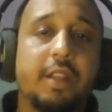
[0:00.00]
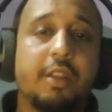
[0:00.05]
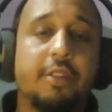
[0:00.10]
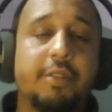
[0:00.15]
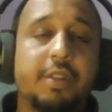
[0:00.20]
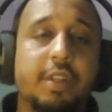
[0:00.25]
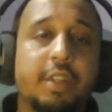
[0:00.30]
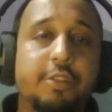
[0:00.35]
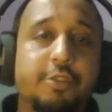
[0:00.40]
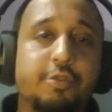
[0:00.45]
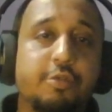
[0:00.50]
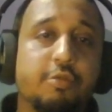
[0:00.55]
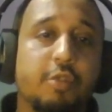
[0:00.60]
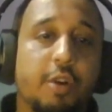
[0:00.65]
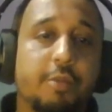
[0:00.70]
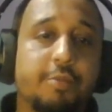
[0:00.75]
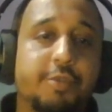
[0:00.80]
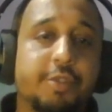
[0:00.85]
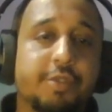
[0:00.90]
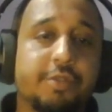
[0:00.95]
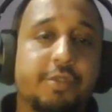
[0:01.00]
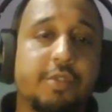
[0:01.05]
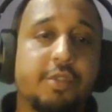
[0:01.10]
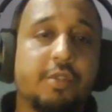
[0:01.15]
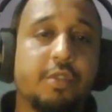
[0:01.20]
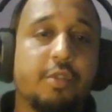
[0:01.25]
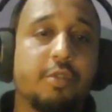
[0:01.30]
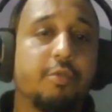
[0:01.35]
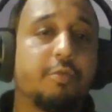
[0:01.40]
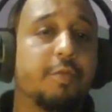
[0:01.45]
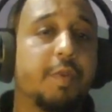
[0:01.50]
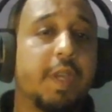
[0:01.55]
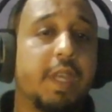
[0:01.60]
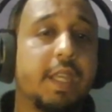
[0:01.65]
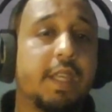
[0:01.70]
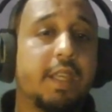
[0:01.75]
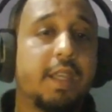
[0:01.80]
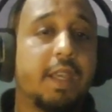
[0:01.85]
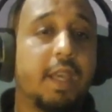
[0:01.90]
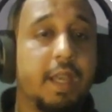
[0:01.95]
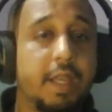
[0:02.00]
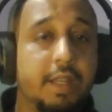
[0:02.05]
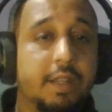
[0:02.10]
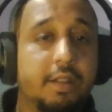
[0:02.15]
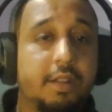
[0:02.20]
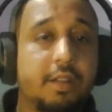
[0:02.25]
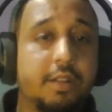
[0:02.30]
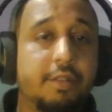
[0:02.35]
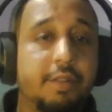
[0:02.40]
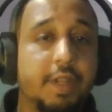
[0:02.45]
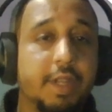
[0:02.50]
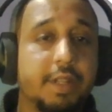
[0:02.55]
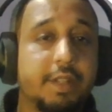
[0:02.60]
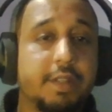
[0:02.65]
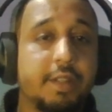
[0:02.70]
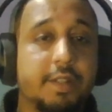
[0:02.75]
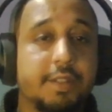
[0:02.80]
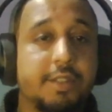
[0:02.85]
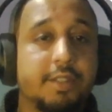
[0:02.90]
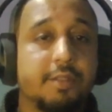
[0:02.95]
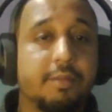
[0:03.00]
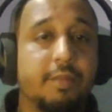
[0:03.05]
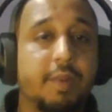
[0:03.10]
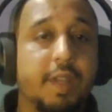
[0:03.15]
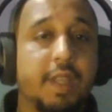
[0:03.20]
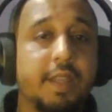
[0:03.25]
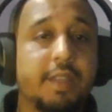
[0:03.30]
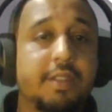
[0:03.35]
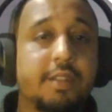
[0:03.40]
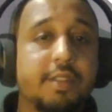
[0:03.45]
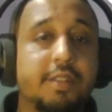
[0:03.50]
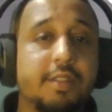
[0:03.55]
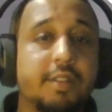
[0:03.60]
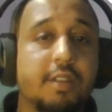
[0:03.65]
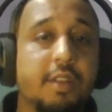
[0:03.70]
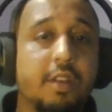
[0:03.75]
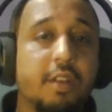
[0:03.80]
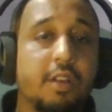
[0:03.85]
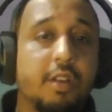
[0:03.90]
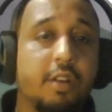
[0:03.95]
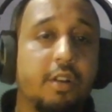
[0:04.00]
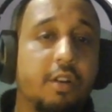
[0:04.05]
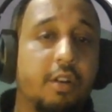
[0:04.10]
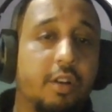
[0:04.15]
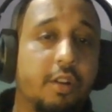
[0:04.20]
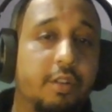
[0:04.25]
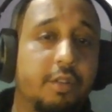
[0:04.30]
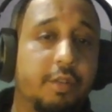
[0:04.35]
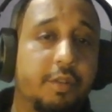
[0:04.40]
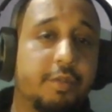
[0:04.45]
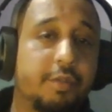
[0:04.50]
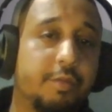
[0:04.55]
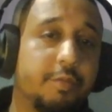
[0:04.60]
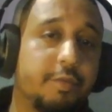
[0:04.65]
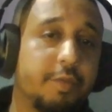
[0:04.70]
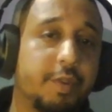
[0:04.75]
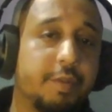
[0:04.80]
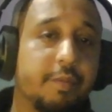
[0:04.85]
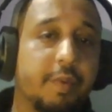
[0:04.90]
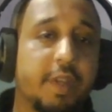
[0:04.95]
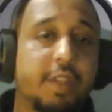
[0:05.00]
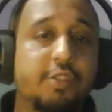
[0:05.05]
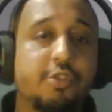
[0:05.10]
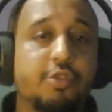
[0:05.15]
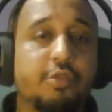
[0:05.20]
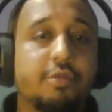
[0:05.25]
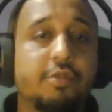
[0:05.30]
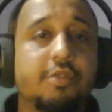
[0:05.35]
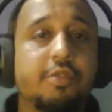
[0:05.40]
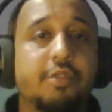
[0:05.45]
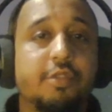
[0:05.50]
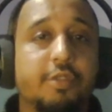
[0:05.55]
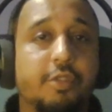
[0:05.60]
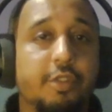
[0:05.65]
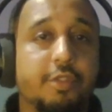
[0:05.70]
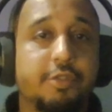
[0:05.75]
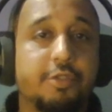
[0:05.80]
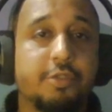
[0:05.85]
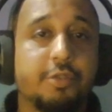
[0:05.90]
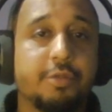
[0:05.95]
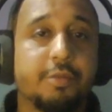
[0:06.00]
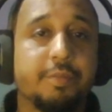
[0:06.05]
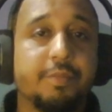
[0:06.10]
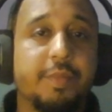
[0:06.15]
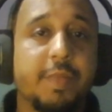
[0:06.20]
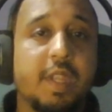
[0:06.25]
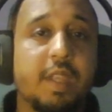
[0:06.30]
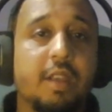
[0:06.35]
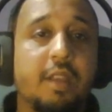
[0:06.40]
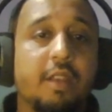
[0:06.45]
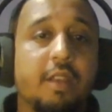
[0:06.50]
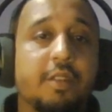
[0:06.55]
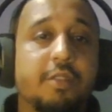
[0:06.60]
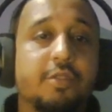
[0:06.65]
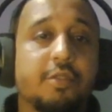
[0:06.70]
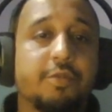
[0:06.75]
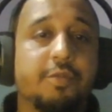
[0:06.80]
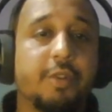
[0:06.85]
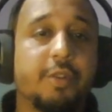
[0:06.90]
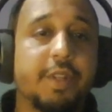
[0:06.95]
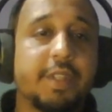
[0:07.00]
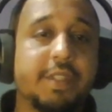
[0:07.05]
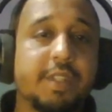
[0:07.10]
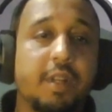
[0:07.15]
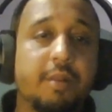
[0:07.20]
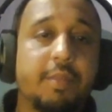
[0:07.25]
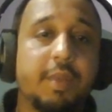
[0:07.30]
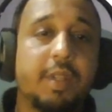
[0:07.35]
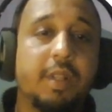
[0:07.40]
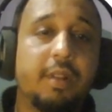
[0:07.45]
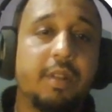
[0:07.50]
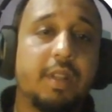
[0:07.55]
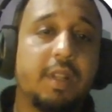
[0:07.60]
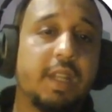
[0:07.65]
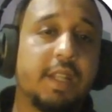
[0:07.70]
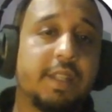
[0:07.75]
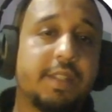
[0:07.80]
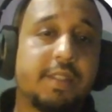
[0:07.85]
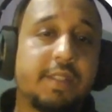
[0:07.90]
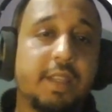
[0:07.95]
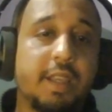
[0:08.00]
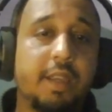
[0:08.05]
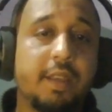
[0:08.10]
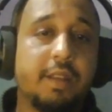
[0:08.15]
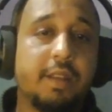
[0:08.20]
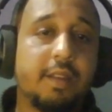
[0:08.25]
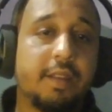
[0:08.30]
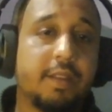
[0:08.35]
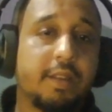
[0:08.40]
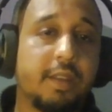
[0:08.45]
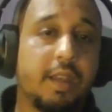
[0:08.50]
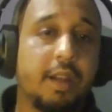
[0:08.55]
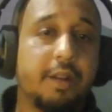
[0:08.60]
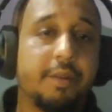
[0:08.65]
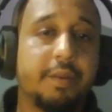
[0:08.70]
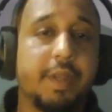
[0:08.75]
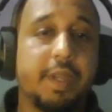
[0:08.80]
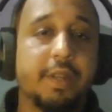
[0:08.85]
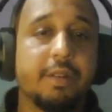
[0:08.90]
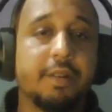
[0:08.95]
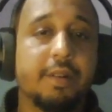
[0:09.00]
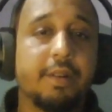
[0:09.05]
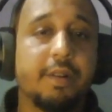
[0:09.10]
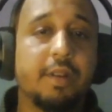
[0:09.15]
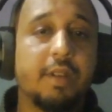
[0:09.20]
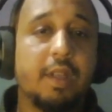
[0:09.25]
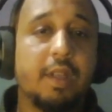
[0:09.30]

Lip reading: Now there are two options. We can create custom links or we might choose not to. So for example, let's say Carrie here.